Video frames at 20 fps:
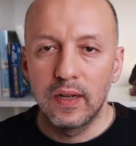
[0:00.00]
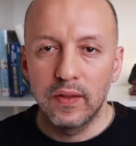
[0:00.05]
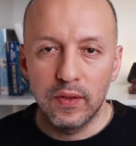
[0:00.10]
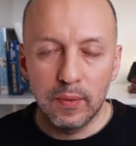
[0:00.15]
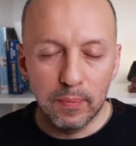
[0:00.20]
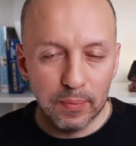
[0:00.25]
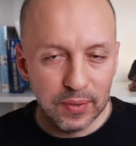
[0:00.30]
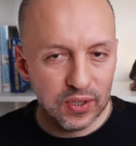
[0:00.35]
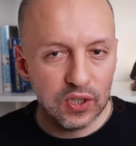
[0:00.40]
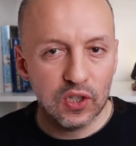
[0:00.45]
the
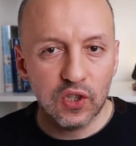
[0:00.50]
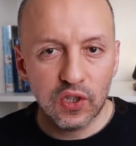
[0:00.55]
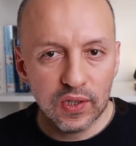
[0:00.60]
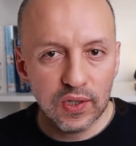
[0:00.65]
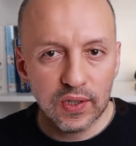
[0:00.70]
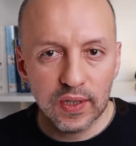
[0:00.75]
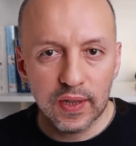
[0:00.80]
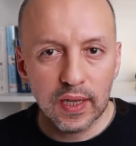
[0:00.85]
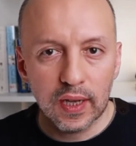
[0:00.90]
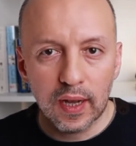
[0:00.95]

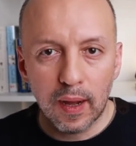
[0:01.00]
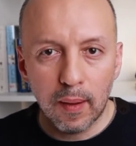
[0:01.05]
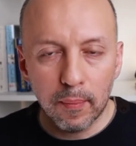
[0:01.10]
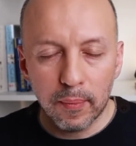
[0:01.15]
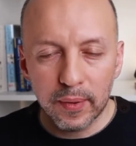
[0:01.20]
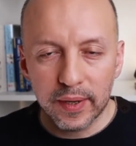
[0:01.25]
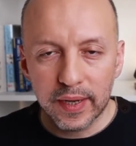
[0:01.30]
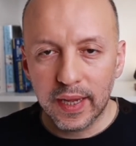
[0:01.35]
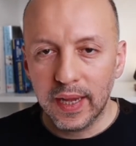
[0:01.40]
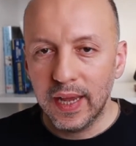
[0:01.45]
positions in the
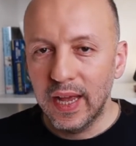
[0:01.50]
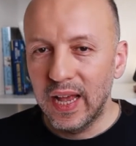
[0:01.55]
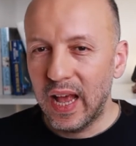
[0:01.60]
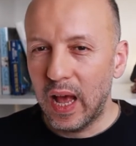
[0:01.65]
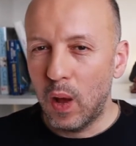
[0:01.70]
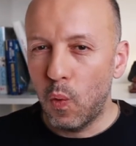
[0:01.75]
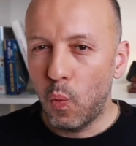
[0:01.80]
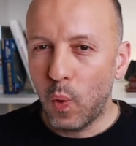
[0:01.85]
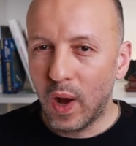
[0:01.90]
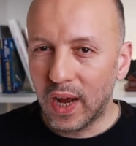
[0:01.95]
company,
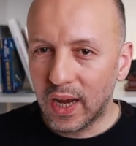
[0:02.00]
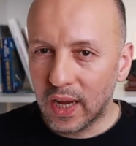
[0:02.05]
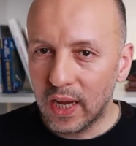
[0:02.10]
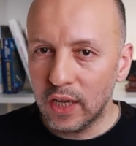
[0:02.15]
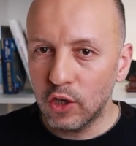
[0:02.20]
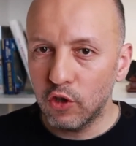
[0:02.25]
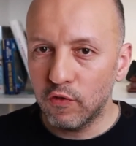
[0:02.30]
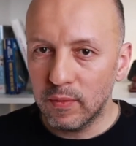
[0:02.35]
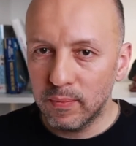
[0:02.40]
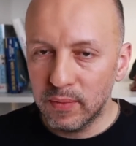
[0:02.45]
and what
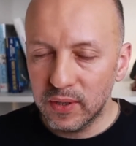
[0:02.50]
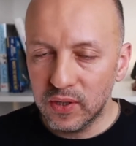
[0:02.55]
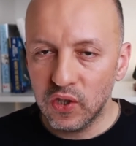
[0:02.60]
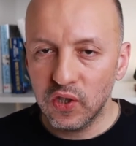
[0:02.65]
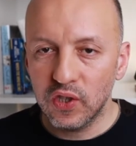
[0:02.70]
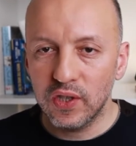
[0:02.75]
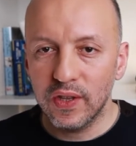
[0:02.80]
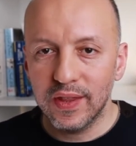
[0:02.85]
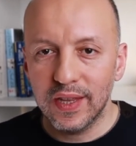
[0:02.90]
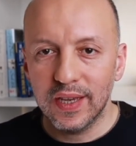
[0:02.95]
kind of a
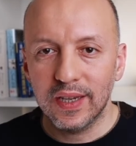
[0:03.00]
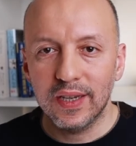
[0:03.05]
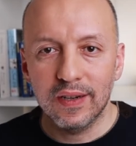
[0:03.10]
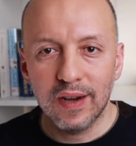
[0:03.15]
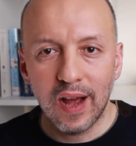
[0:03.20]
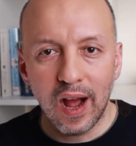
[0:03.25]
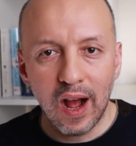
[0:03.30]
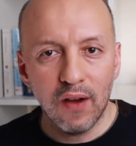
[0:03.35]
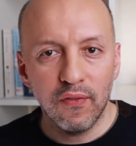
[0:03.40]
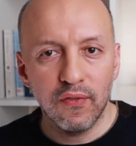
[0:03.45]
position they
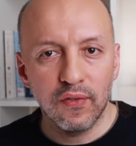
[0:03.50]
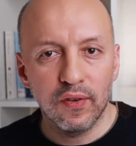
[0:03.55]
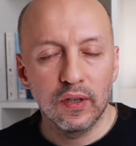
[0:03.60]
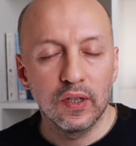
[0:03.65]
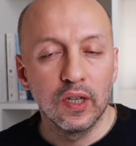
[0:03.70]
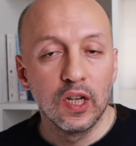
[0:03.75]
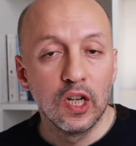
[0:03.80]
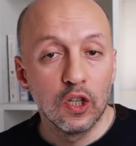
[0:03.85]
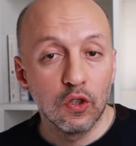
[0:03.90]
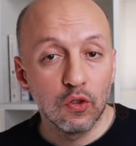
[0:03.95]
can
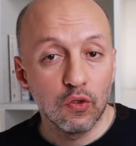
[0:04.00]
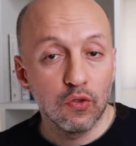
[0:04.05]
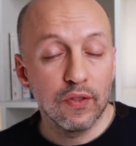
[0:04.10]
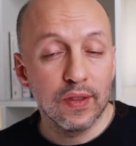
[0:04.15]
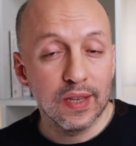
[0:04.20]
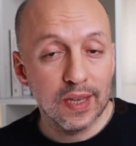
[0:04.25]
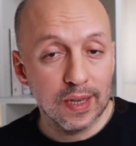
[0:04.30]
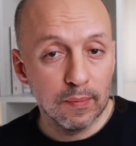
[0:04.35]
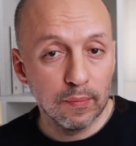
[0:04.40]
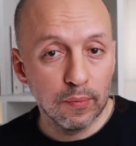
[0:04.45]
offer to
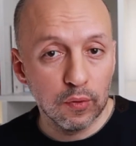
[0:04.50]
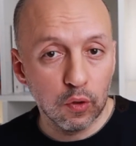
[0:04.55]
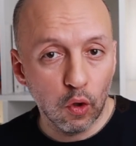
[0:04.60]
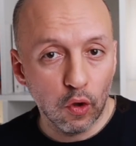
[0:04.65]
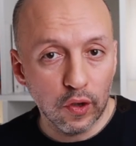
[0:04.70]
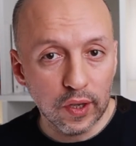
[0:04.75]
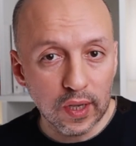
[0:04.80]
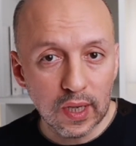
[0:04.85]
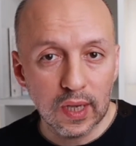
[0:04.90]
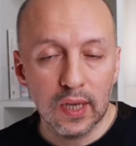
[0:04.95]
the
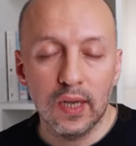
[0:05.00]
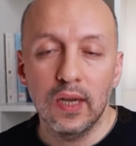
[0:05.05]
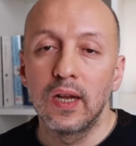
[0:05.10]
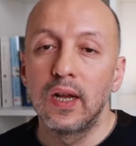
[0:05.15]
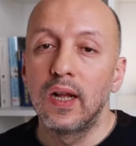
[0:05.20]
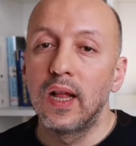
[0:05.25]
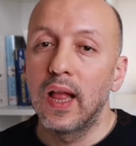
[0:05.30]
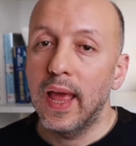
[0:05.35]
employee,